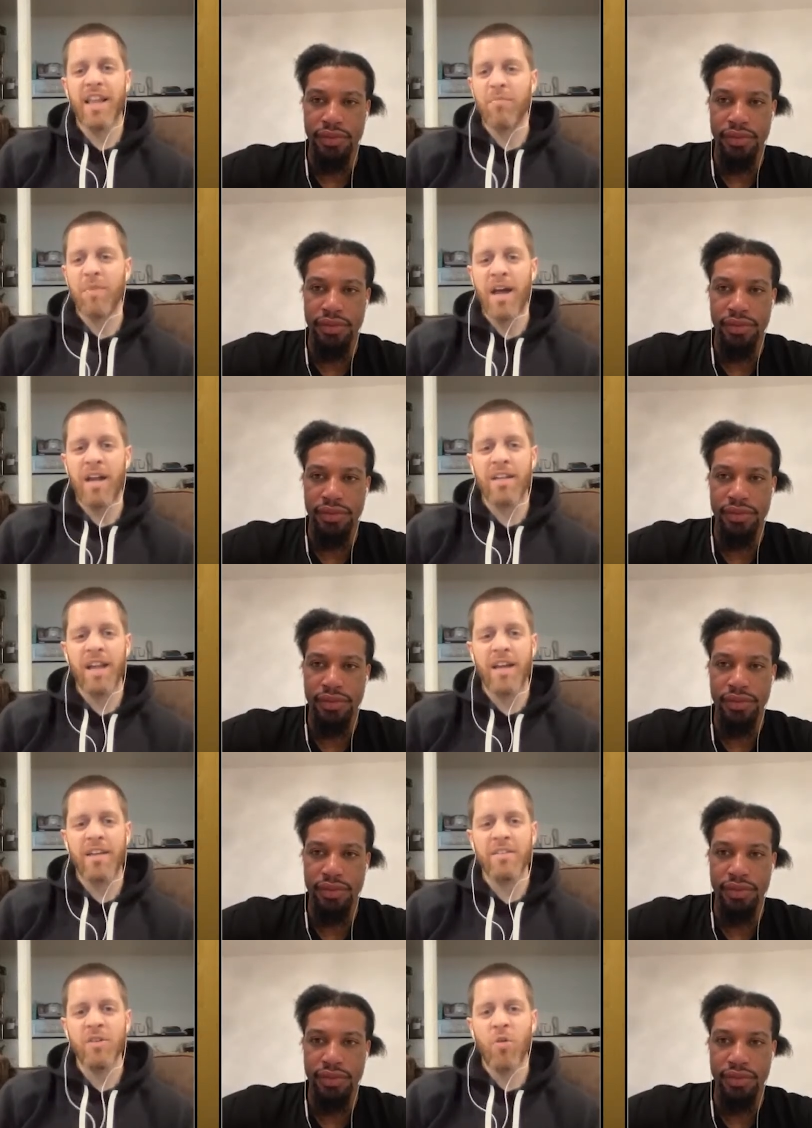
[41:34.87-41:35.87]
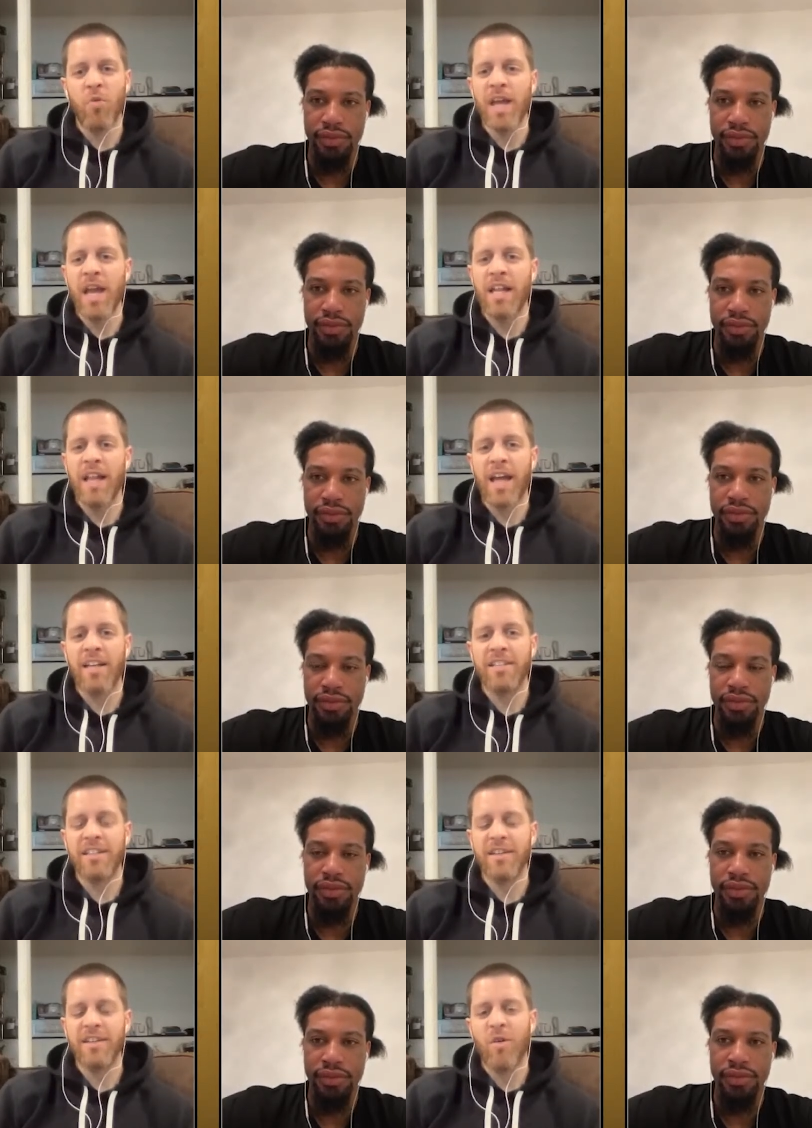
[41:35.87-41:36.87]
Speaker 1: Like behind, like you know, we had a lot of
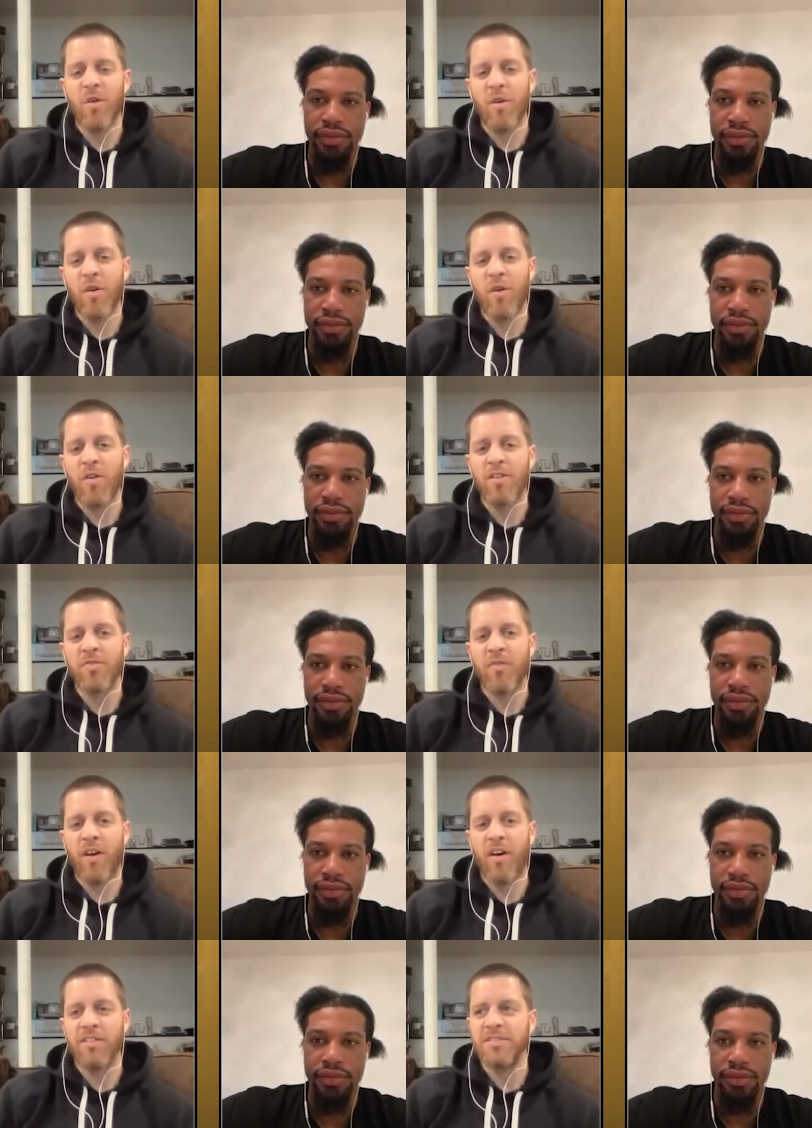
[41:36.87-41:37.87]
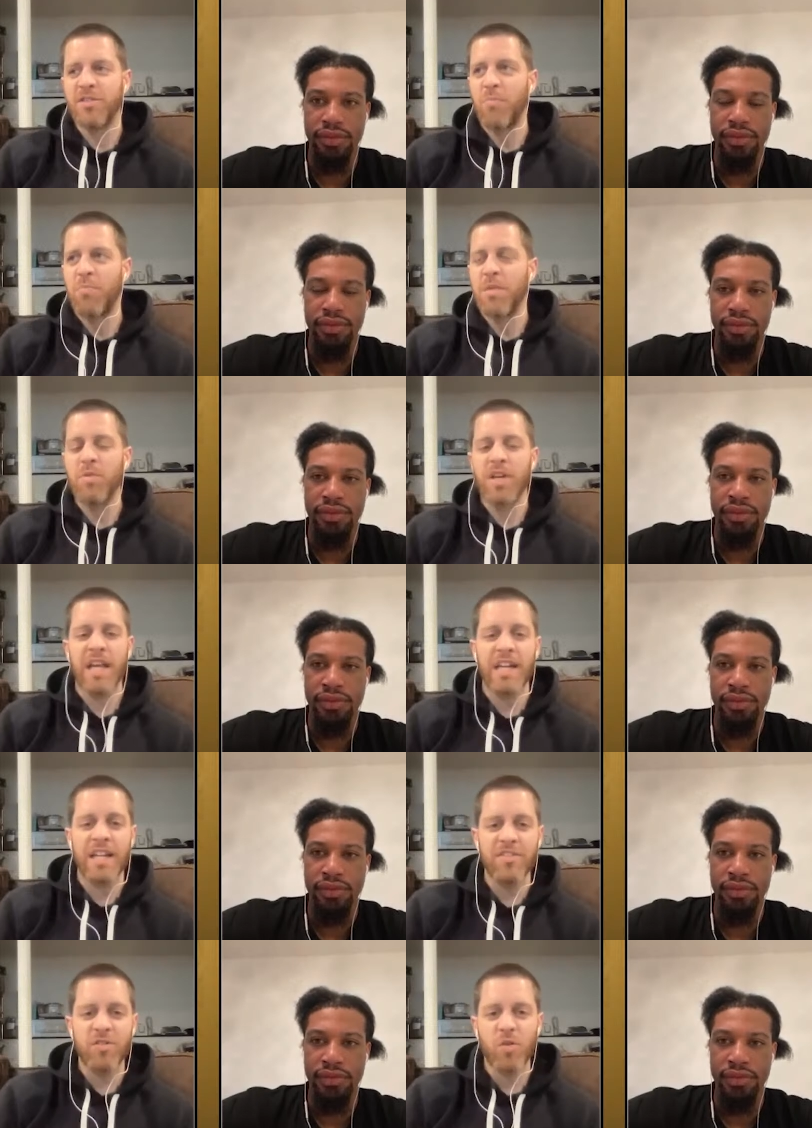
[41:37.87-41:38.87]
shit going on as far as you know, people
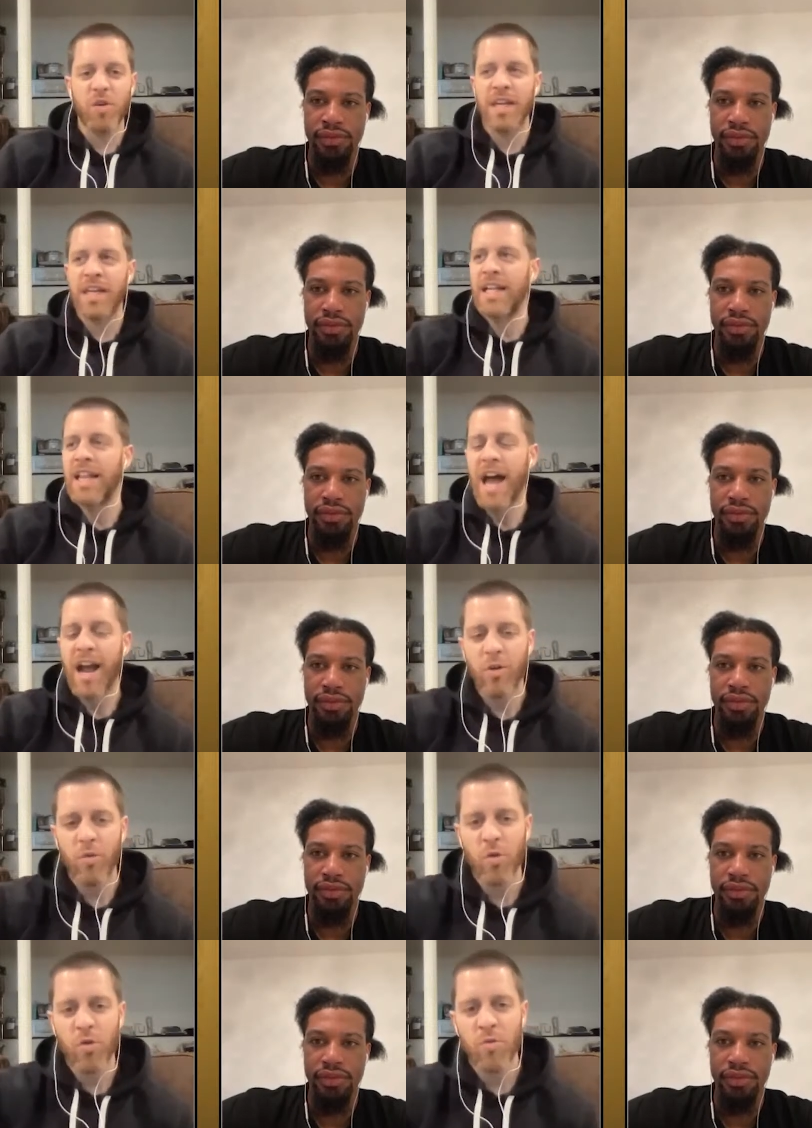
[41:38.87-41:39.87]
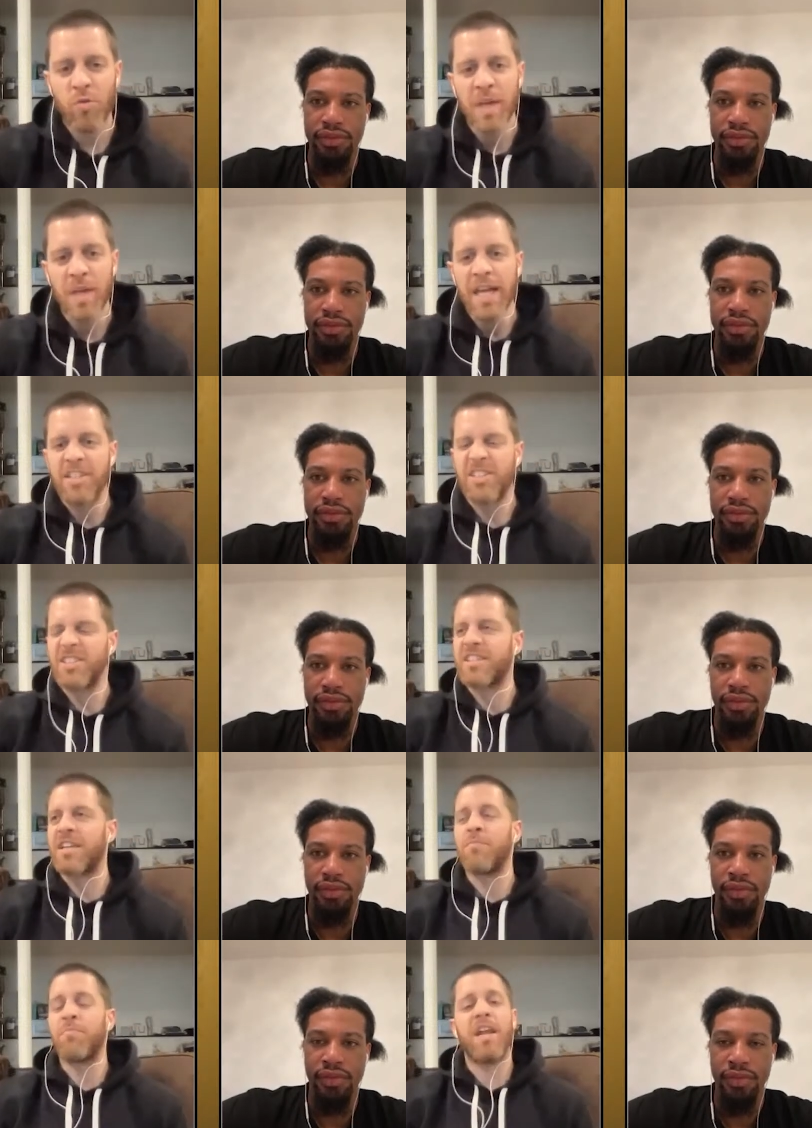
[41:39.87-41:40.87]
getting into it in the locker room, just
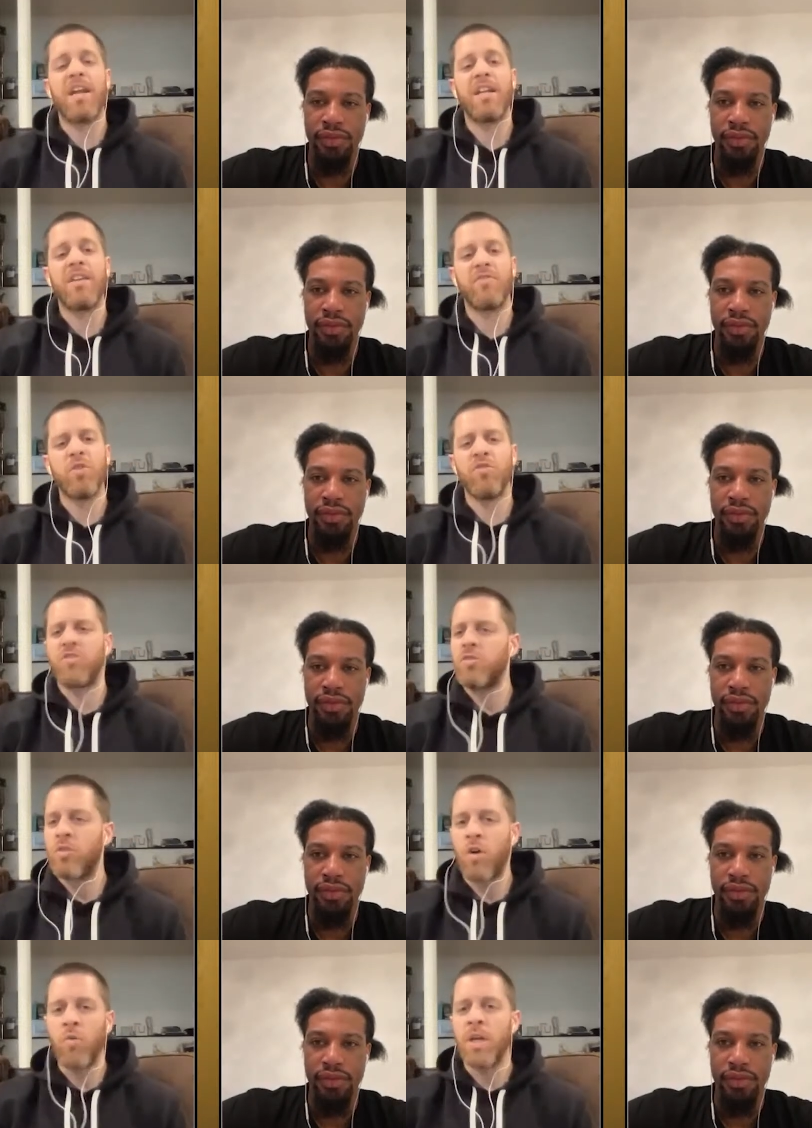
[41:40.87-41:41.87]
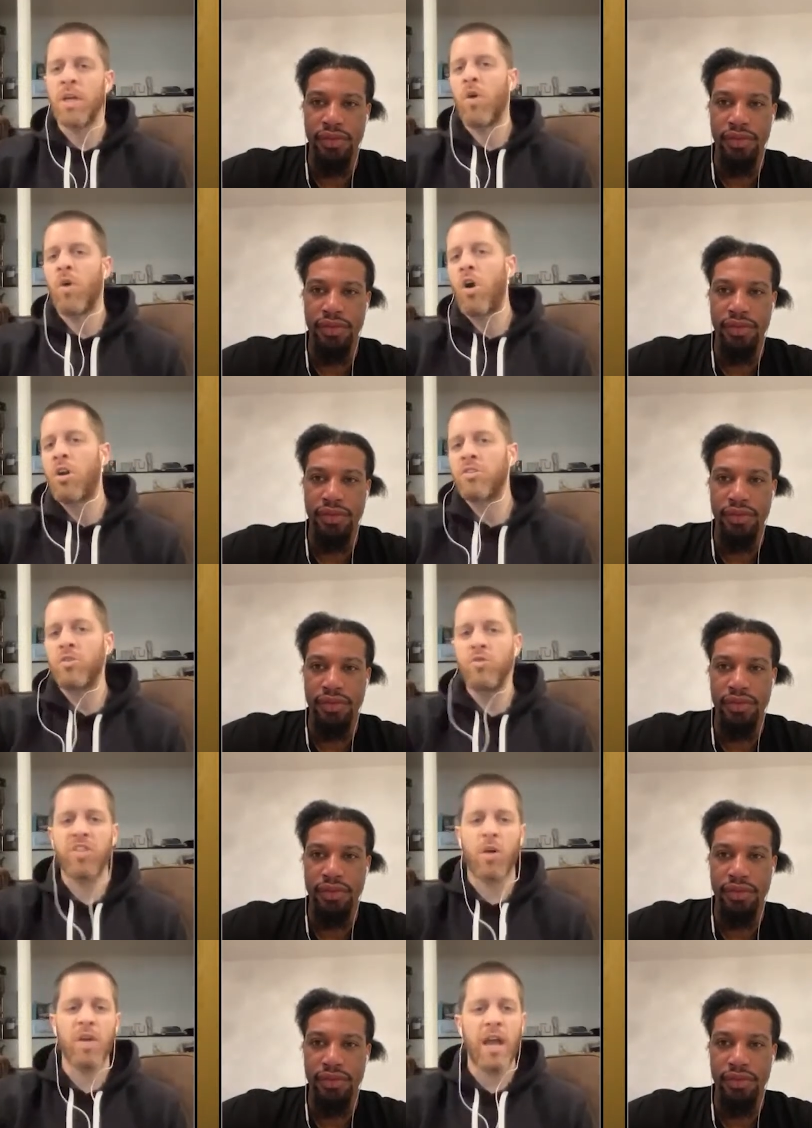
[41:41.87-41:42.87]
mm-hmm. competitive dudes. You know, we, all the
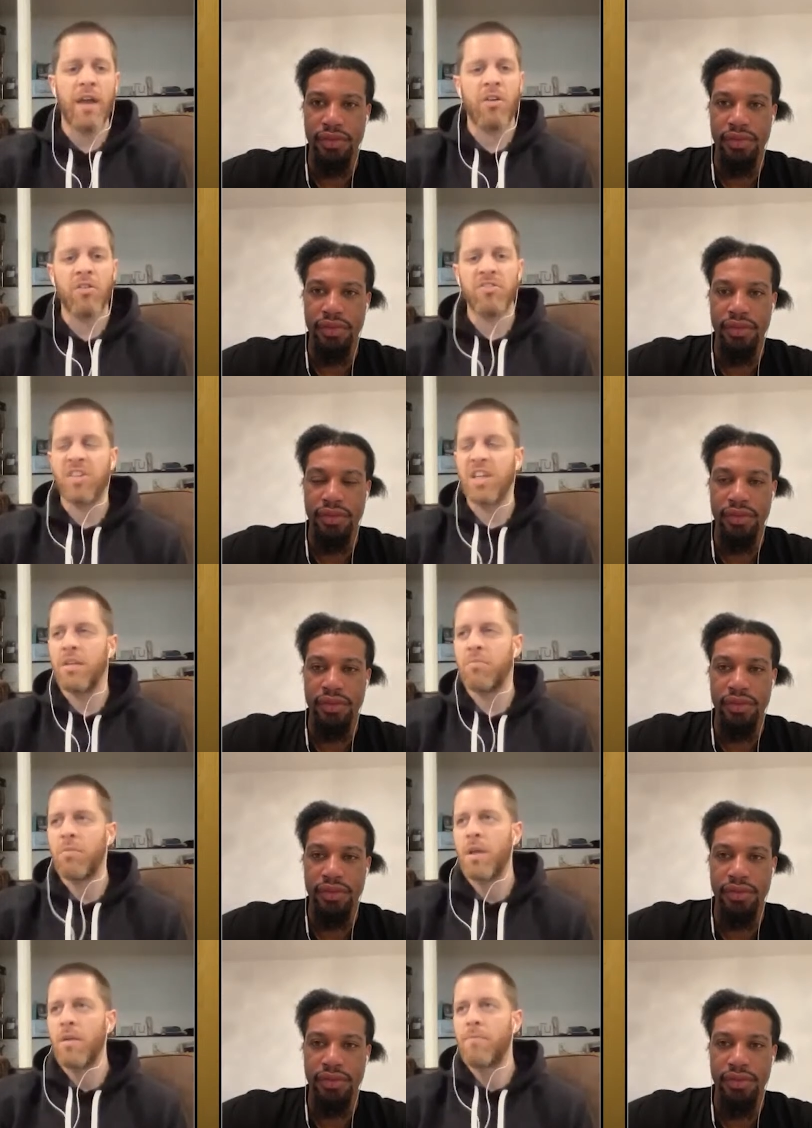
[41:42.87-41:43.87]
dudes that we had on the team